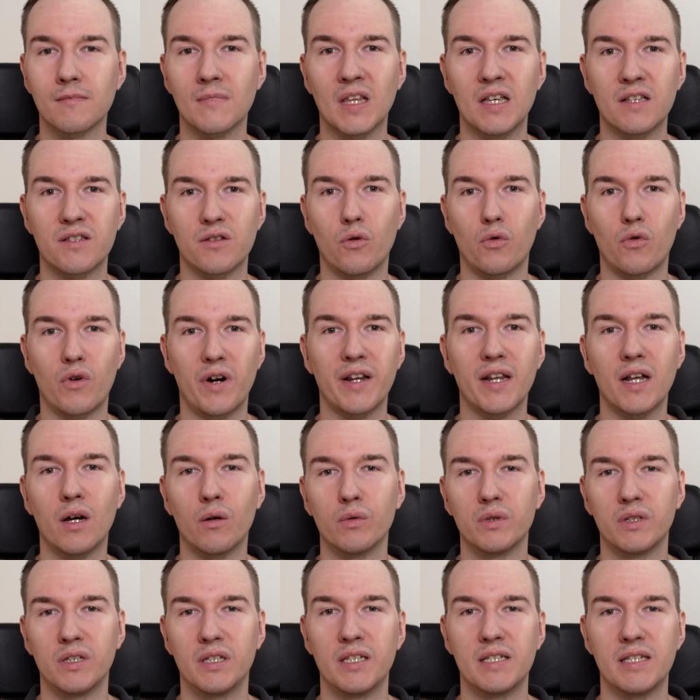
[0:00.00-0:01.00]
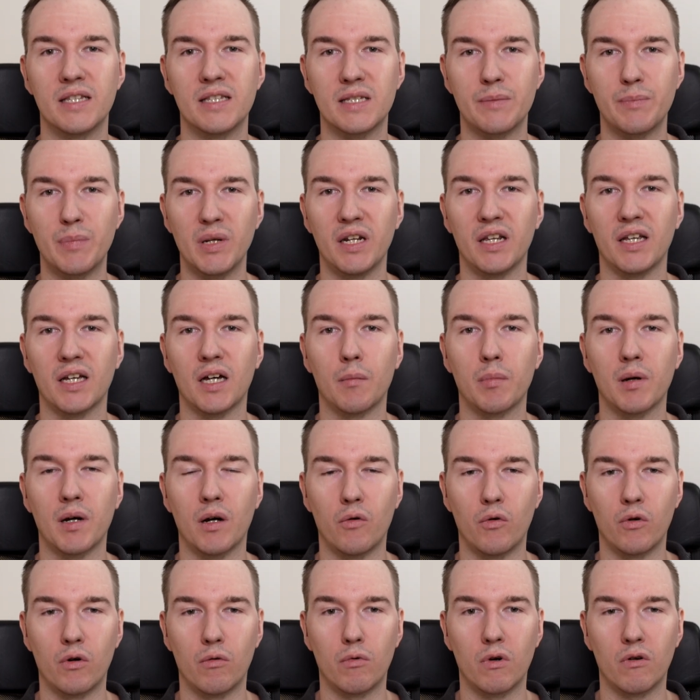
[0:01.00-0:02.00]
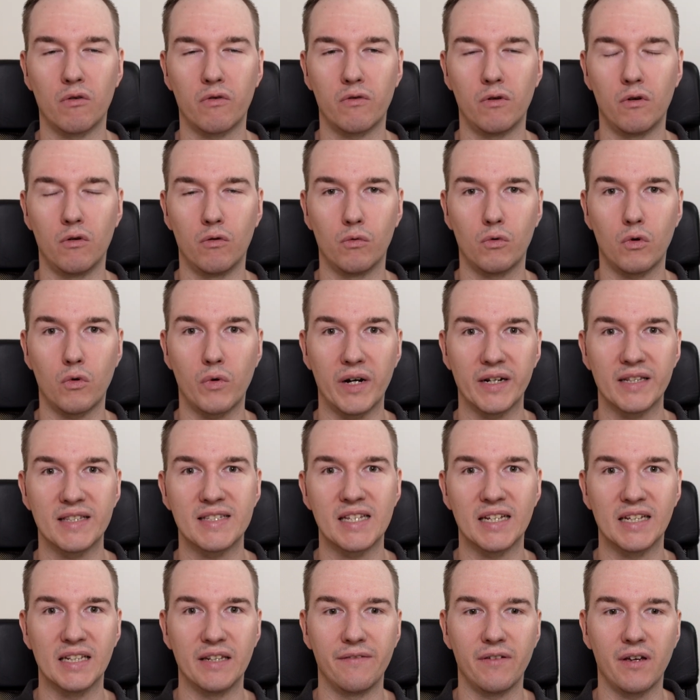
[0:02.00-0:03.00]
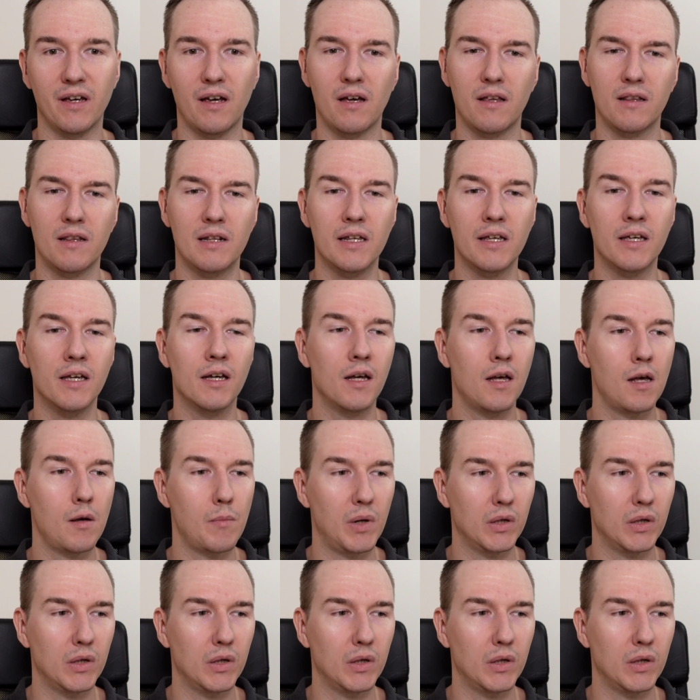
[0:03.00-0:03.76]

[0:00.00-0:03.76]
So right now this is spinning up our workflow quite significantly,